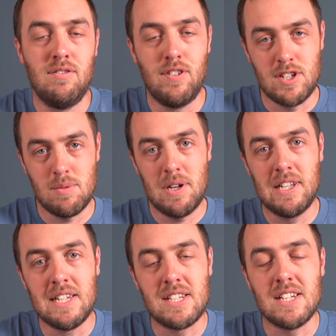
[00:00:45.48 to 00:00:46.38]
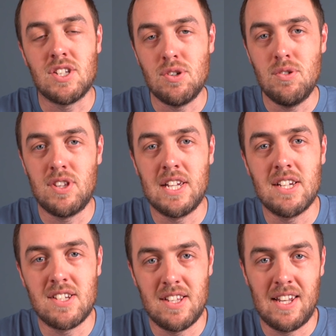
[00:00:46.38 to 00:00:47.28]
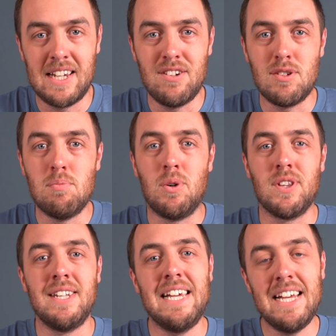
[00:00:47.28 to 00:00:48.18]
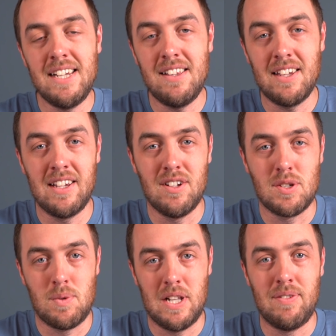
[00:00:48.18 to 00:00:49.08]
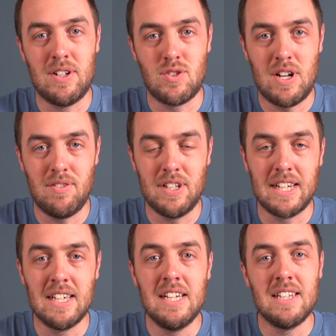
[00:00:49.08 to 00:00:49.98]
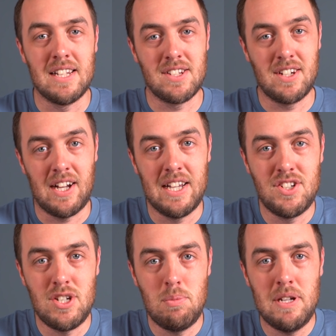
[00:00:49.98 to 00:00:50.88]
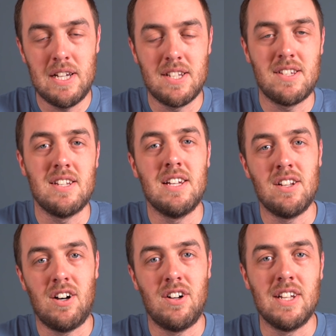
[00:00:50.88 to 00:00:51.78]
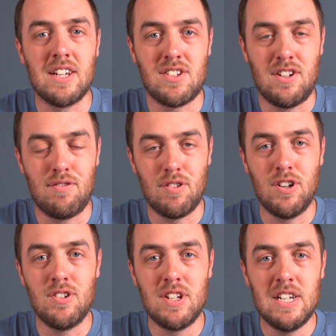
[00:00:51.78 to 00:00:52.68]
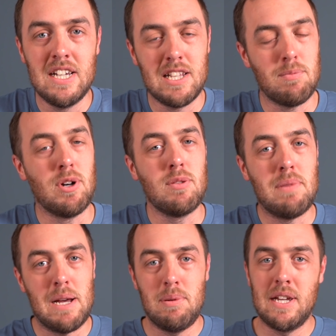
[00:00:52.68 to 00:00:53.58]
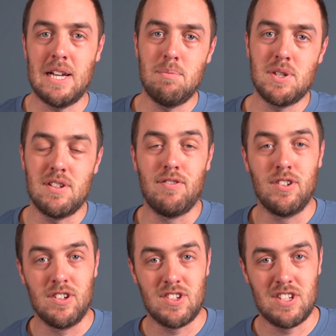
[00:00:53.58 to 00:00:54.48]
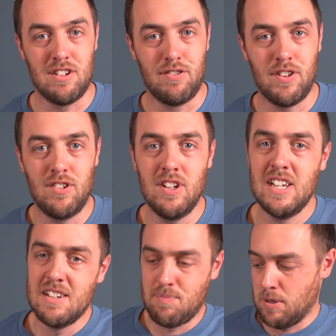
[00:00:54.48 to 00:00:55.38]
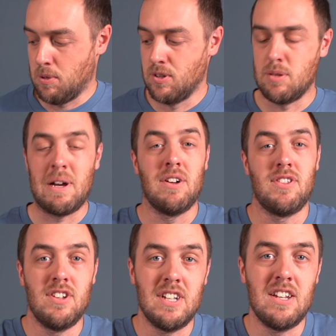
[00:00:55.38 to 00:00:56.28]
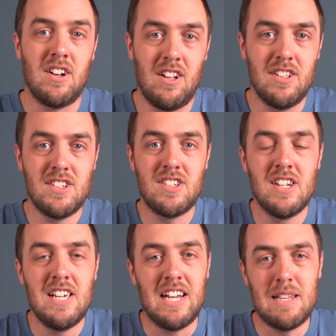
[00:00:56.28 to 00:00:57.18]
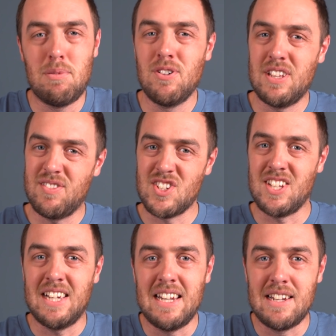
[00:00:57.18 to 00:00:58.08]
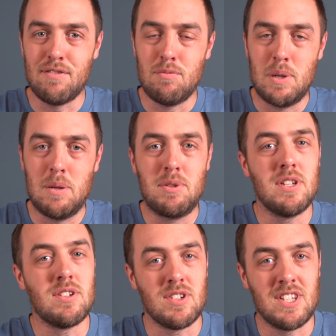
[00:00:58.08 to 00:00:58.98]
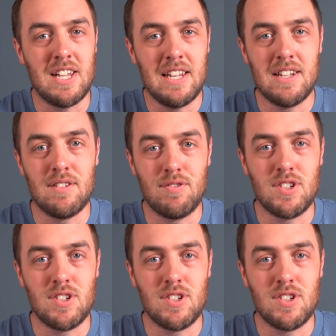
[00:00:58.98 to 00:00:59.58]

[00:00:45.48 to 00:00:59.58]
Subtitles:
First on my list are two things that I use more than anything else while I'm out traveling. That's Gaia GPS and Onyx Off-Road. They're both mapping apps for your cell phone. They're both about $30, and they both have slightly different purposes or slightly different